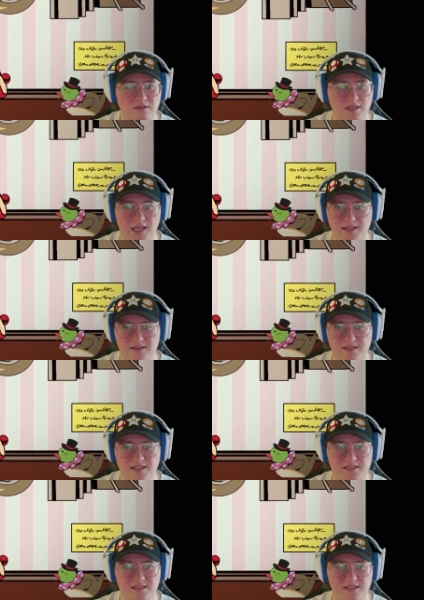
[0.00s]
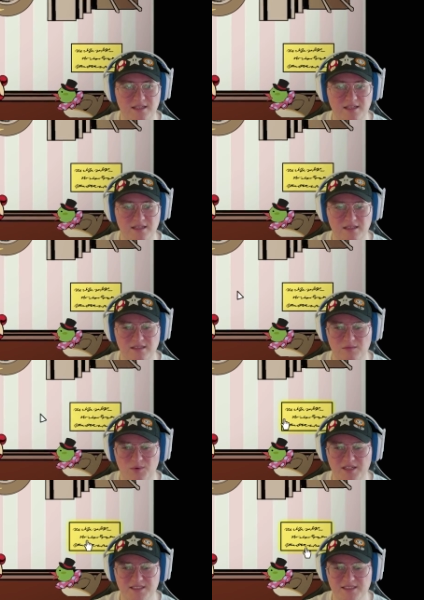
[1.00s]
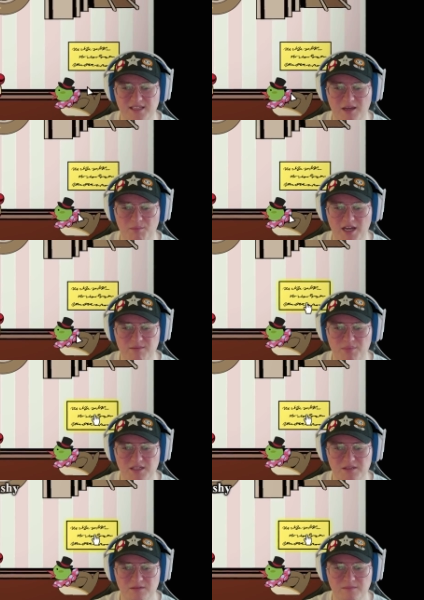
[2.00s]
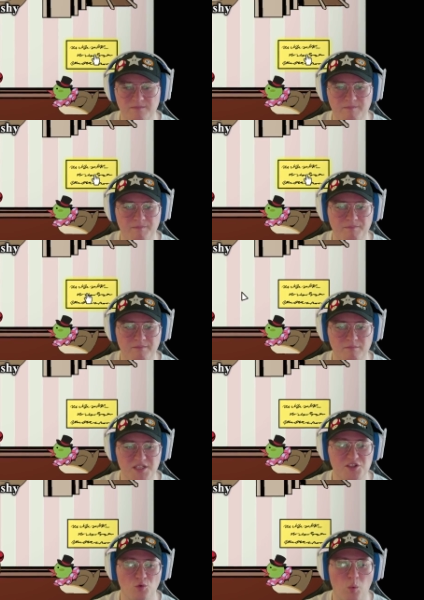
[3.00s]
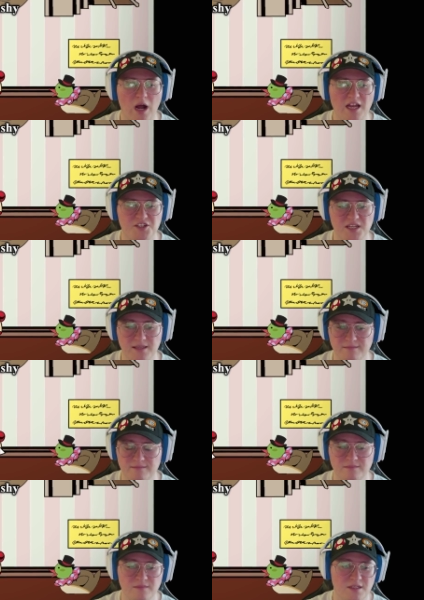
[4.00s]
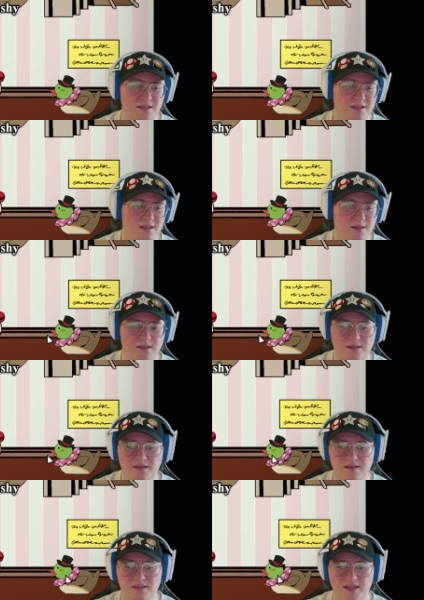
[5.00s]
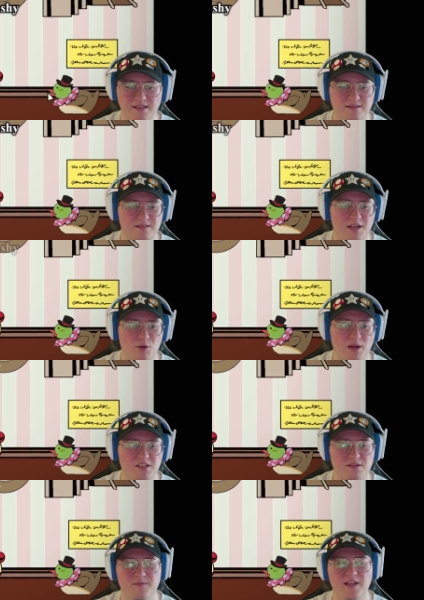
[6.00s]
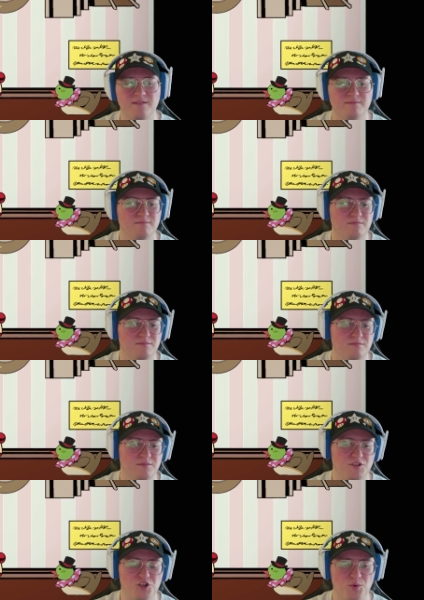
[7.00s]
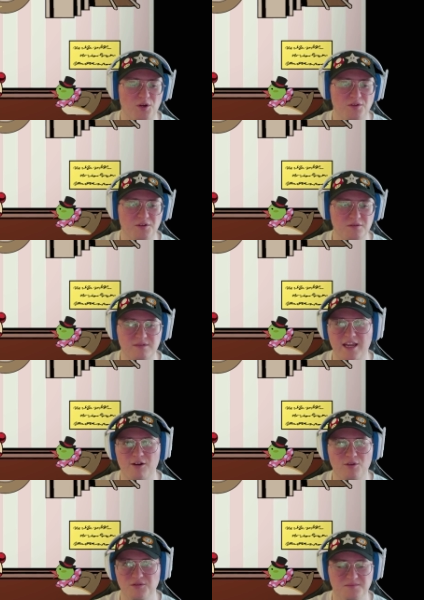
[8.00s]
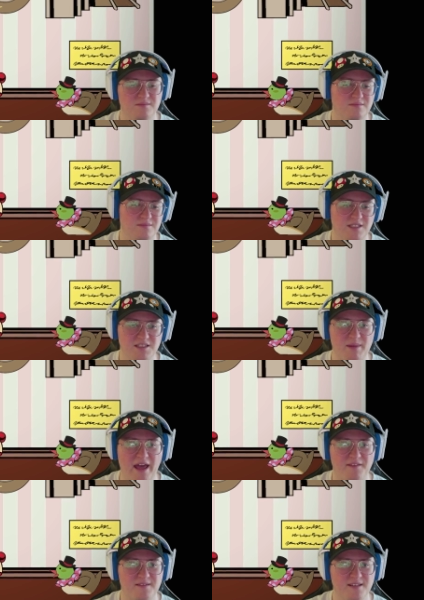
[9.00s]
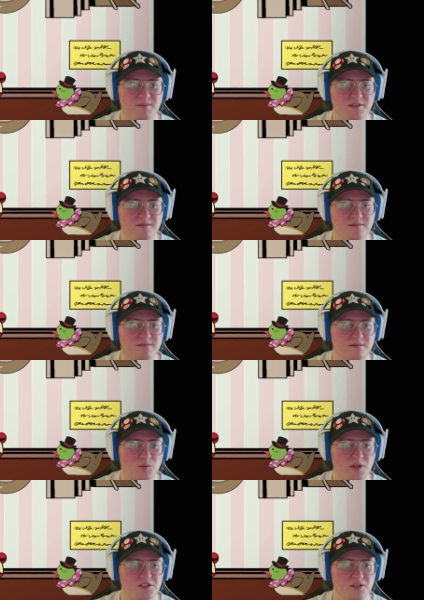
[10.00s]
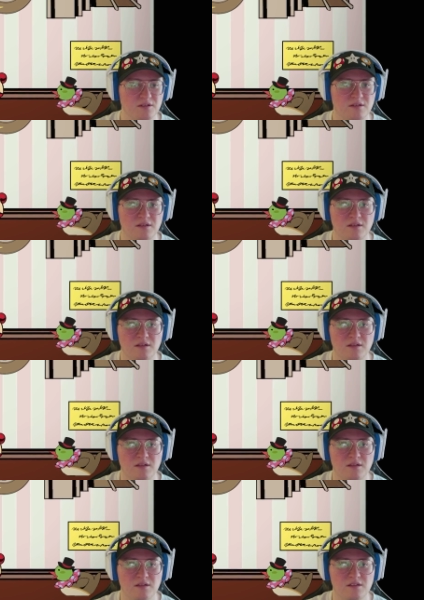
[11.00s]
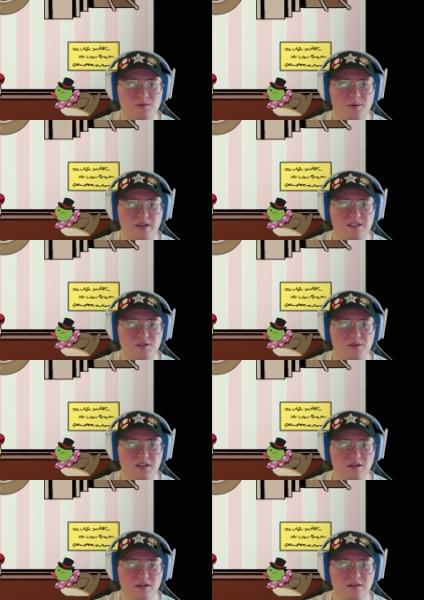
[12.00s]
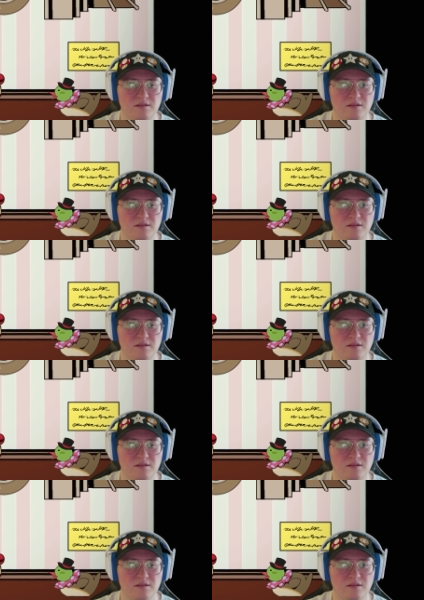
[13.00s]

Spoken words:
And this is, what is this, like a pipe puzzle? Mr. Washi. Okay, kind of reminds me of like Geralt or Geralt in the bathtub in The Witcher. So what do I do here?